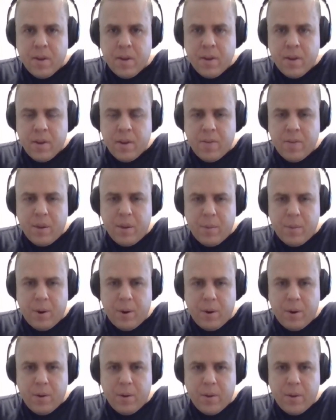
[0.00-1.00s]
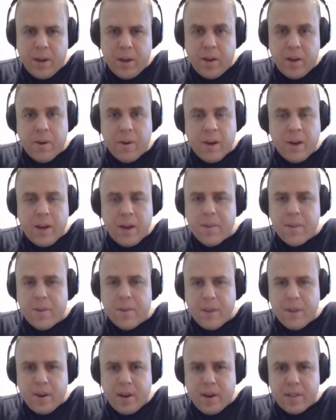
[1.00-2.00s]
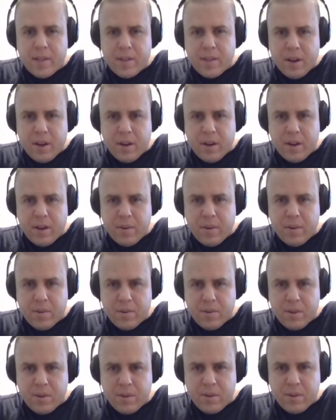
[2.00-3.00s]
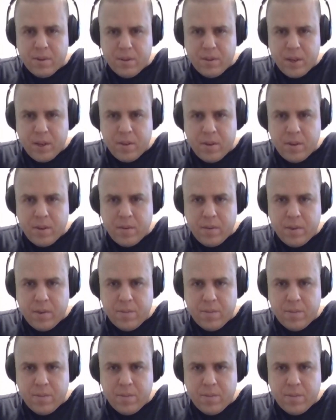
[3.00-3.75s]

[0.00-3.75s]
if I'm wrong on that. Okay, I thought that last knockdown was the end of it.